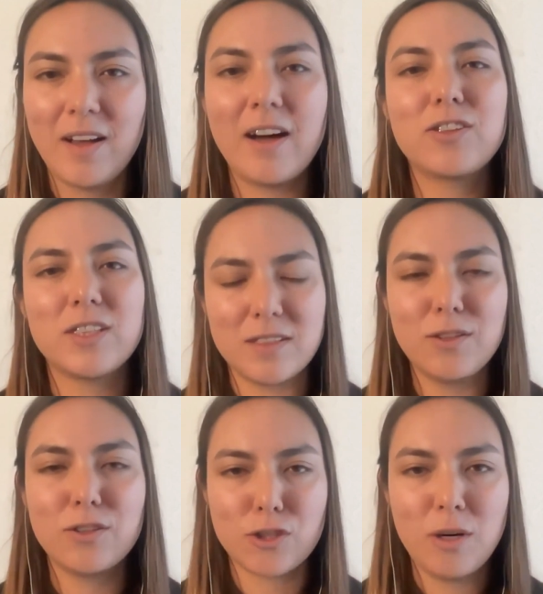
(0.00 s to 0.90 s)
are just in
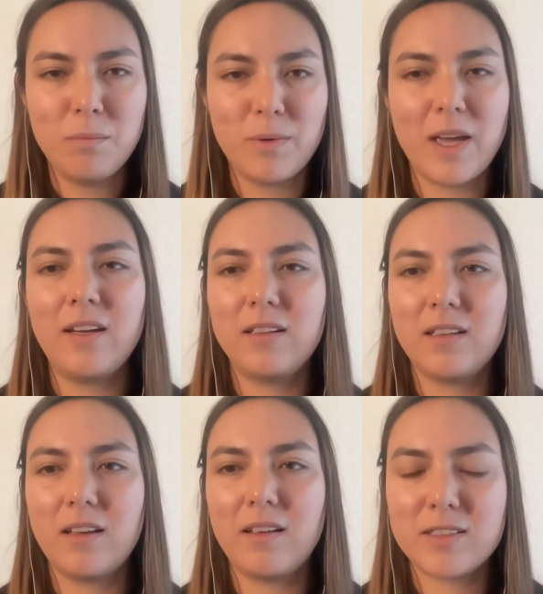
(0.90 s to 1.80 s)
your shop and
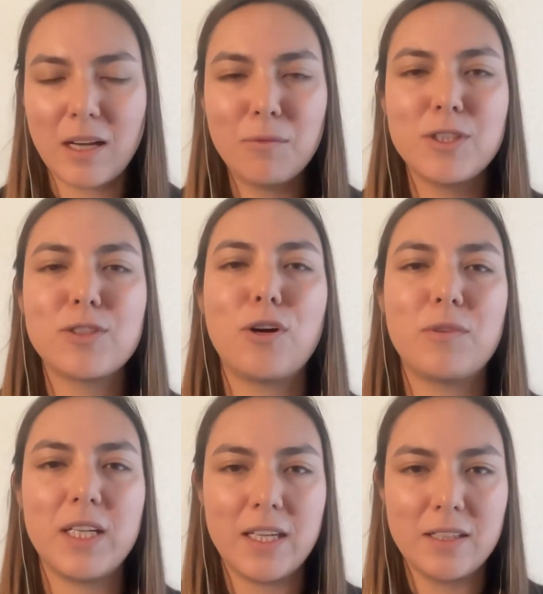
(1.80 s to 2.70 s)
someone is
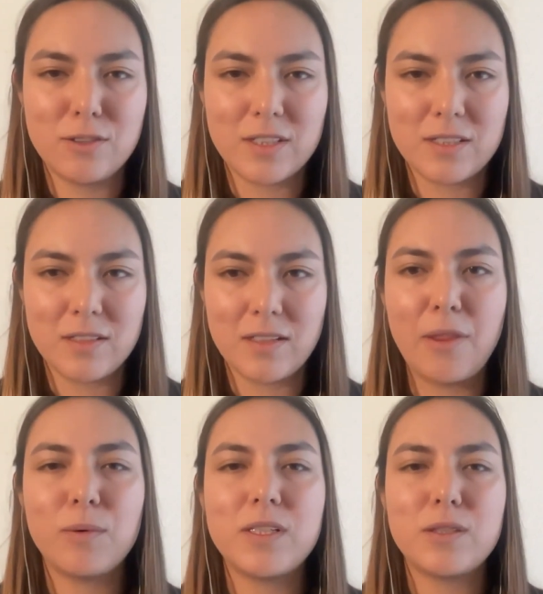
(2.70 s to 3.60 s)
already interested.
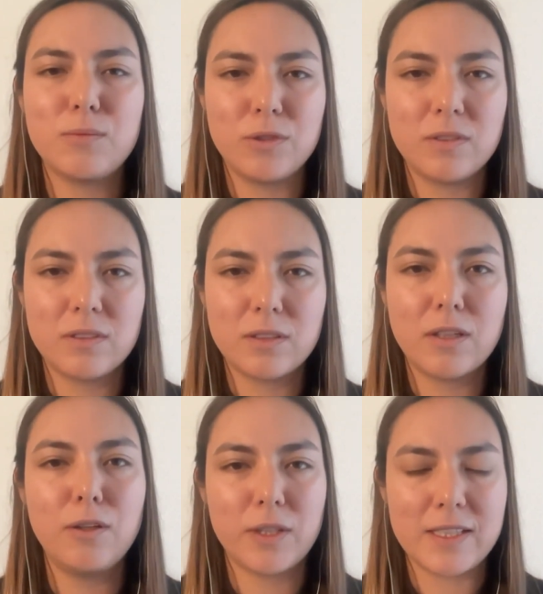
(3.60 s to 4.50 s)
Otherwise, you wouldn't
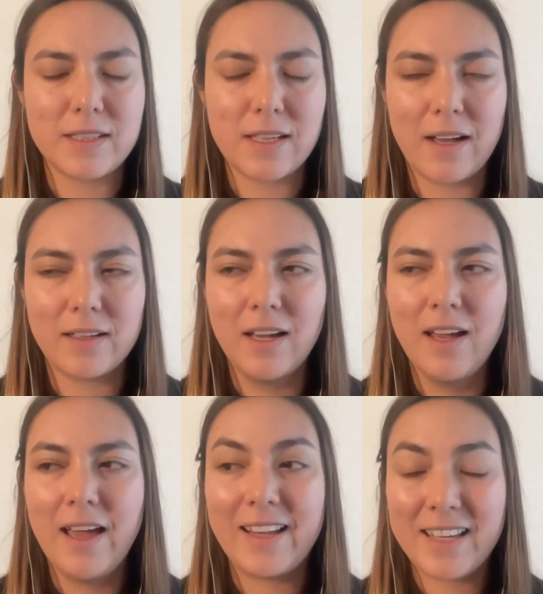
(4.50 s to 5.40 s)
look inside.
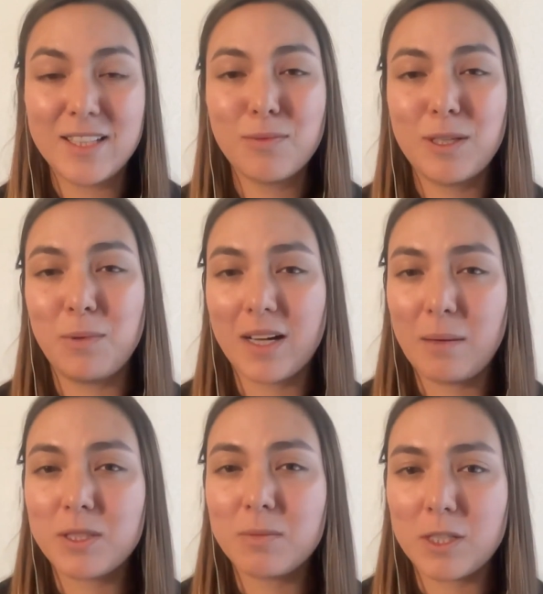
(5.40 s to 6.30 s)
And that's when it
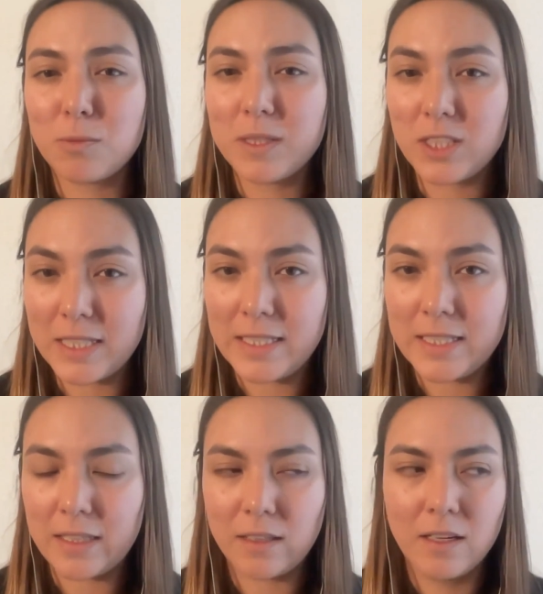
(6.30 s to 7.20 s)
becomes much, much
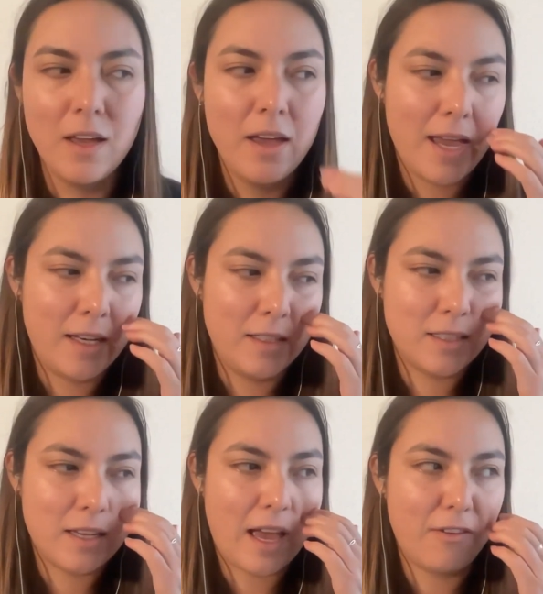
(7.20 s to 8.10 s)
easier. And
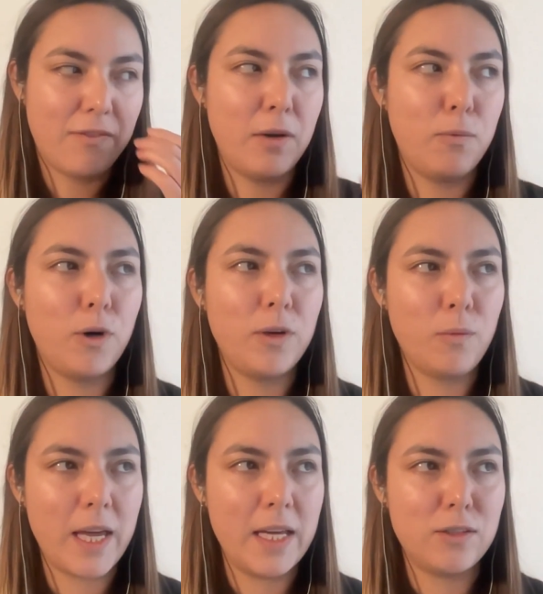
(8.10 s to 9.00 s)
I find one
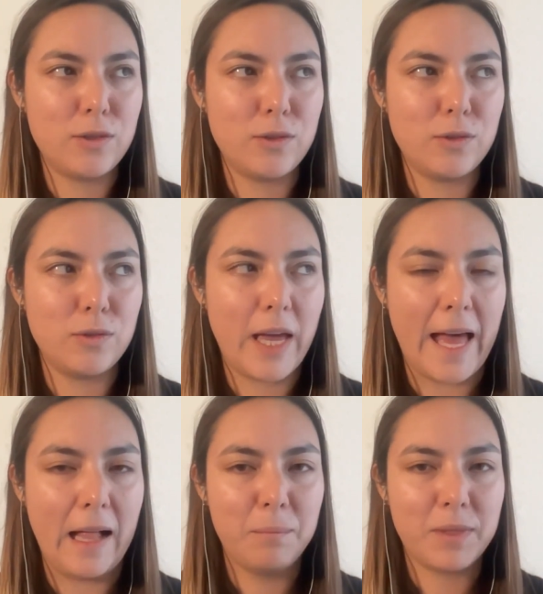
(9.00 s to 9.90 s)
way to
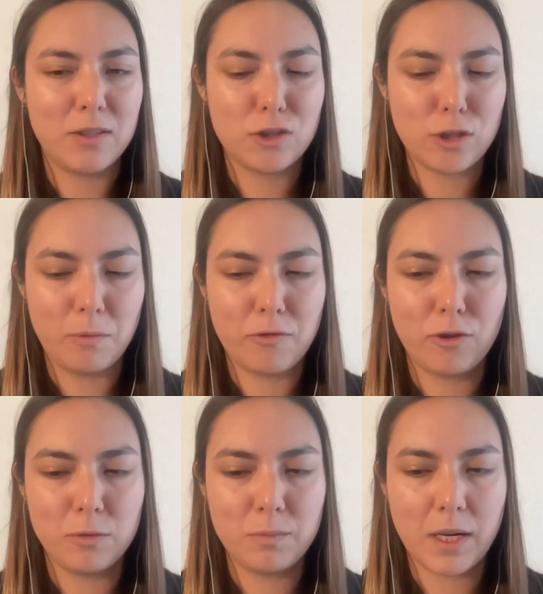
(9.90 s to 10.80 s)
help that shop
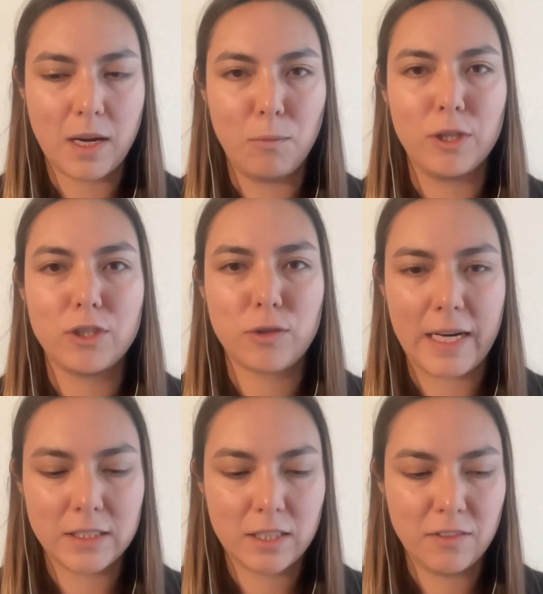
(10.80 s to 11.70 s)
front become more
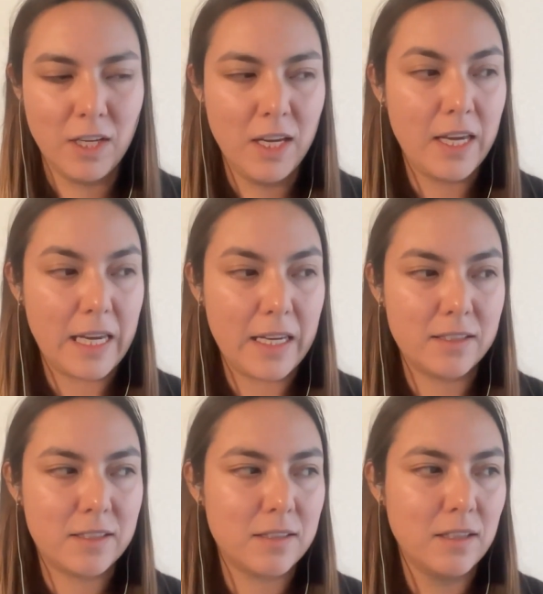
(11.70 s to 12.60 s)
attractive
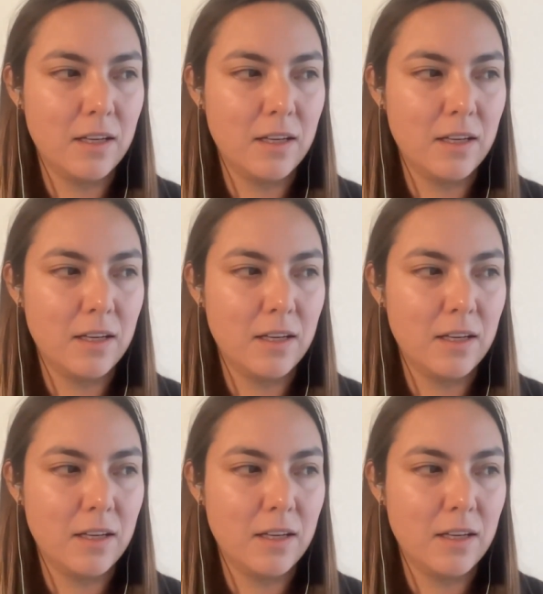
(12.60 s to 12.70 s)
is